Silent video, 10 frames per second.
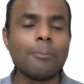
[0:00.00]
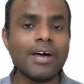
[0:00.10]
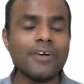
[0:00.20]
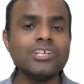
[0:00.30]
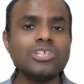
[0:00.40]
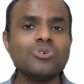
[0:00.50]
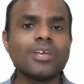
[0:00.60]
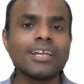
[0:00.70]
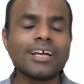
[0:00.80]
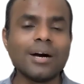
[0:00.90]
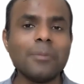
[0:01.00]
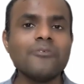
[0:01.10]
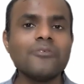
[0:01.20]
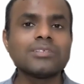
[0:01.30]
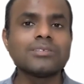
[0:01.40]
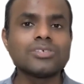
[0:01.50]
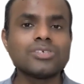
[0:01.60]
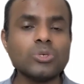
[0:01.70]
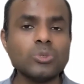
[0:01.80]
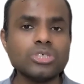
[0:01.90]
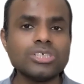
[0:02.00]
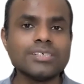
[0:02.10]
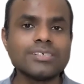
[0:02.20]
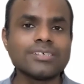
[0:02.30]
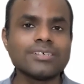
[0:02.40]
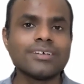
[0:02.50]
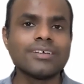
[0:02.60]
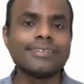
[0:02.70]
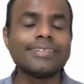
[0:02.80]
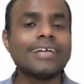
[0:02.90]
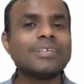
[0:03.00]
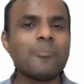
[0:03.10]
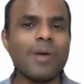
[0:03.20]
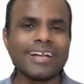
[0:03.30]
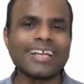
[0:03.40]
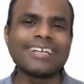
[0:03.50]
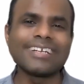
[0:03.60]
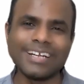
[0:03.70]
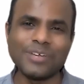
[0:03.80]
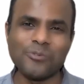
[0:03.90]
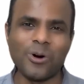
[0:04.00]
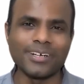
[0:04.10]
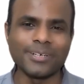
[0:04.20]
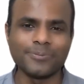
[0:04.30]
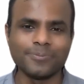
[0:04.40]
by which you can come up with solutions that the market really want.